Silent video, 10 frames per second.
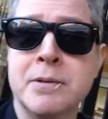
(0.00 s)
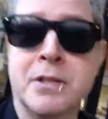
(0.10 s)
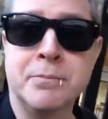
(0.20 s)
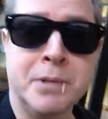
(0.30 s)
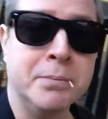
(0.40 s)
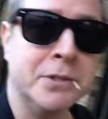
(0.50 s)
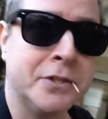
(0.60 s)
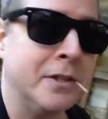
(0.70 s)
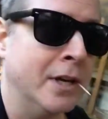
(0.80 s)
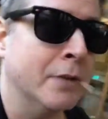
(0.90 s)
I mean, some people
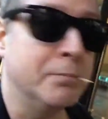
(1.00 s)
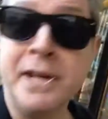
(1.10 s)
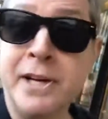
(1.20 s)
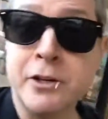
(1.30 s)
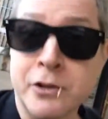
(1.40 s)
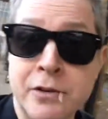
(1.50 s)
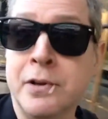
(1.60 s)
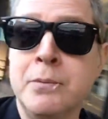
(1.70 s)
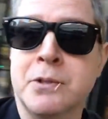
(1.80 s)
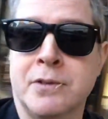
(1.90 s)
just made good
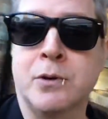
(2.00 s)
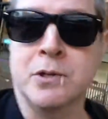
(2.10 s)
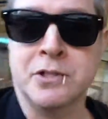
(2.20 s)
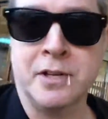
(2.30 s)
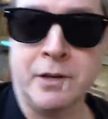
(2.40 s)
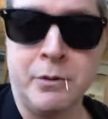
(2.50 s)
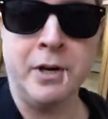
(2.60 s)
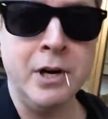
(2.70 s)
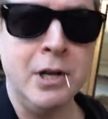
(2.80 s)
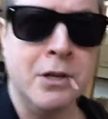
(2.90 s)
films over the course of their career.